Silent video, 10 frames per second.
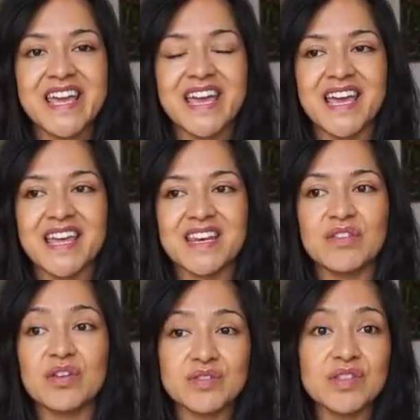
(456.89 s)

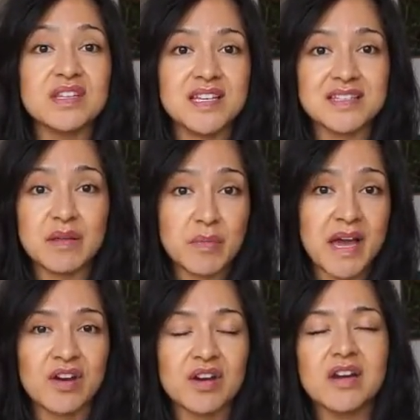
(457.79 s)
And those are the days that
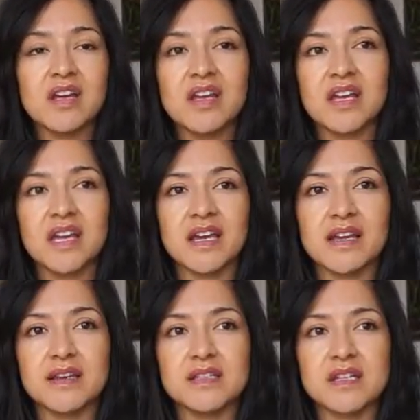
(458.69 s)
matter.
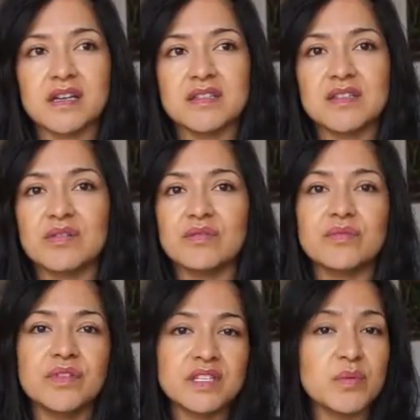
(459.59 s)
And
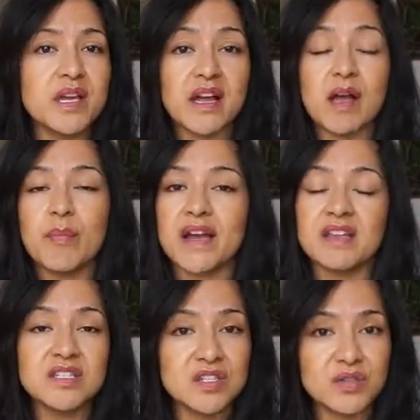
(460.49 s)
so this week I got back
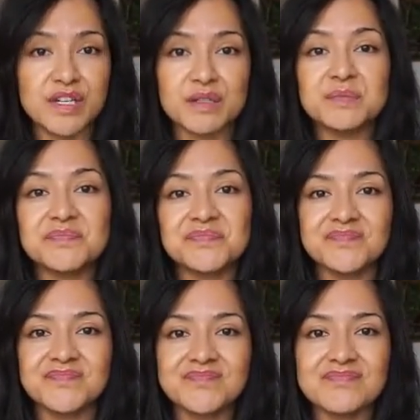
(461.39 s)
in the studio
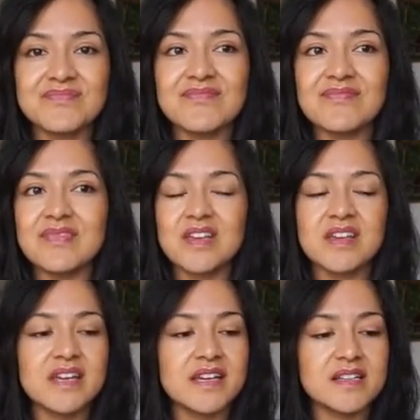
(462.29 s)

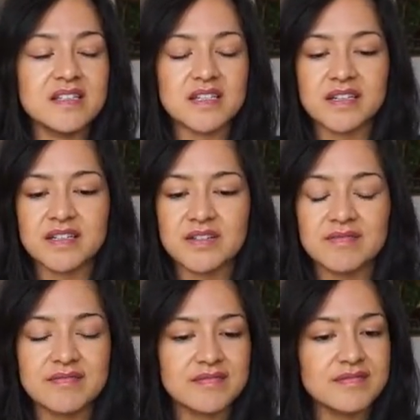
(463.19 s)
and,
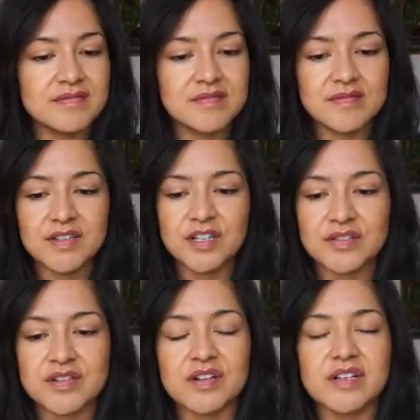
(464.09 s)
you know,
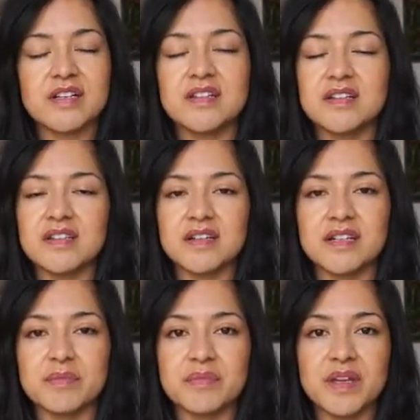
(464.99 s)
started,
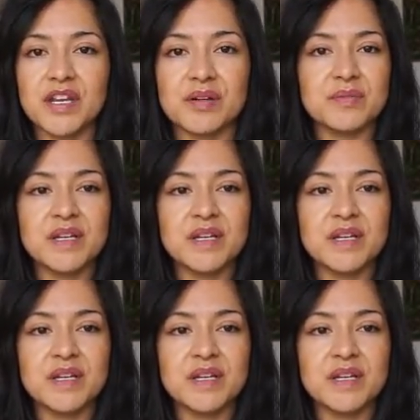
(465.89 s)
you know,